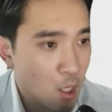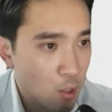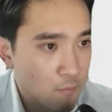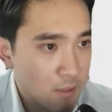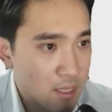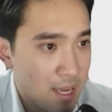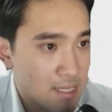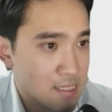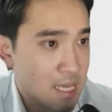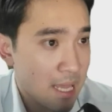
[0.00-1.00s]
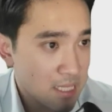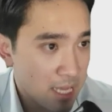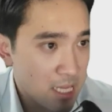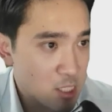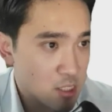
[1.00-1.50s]
Clover has
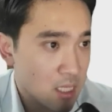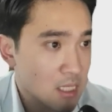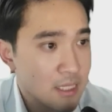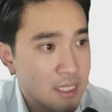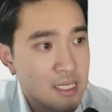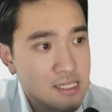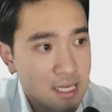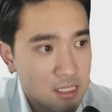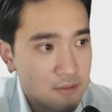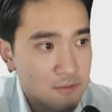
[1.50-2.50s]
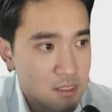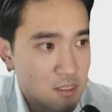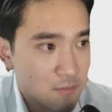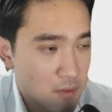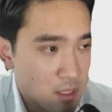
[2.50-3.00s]
engaged a leading executive
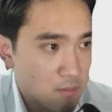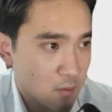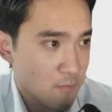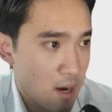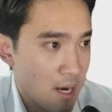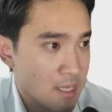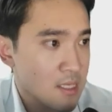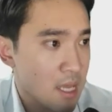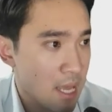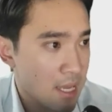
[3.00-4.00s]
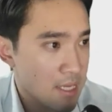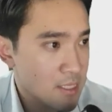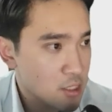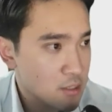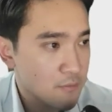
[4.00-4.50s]
search firm to find a
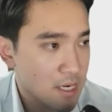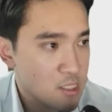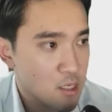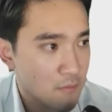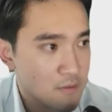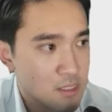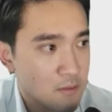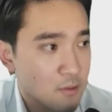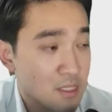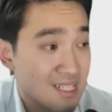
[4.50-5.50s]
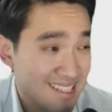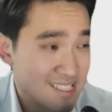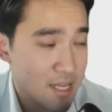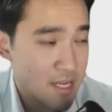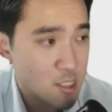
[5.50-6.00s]
chief financial officer for the
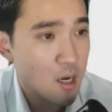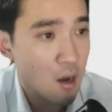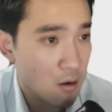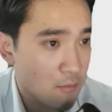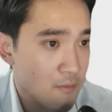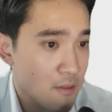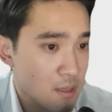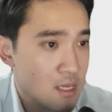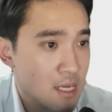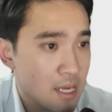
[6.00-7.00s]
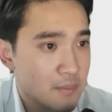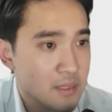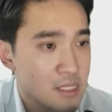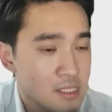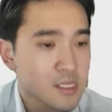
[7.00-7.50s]
next stage of the
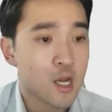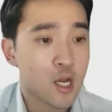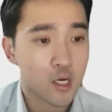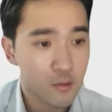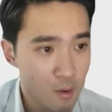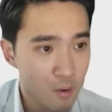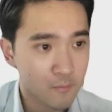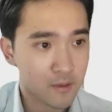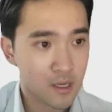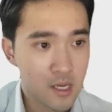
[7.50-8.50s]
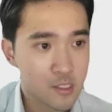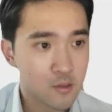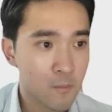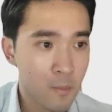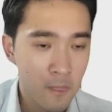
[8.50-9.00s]
company's growth.
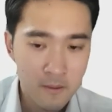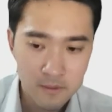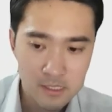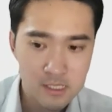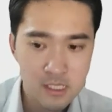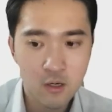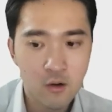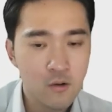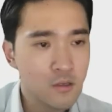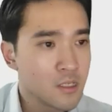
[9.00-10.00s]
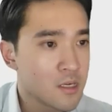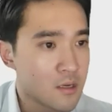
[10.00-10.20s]
So the C E O,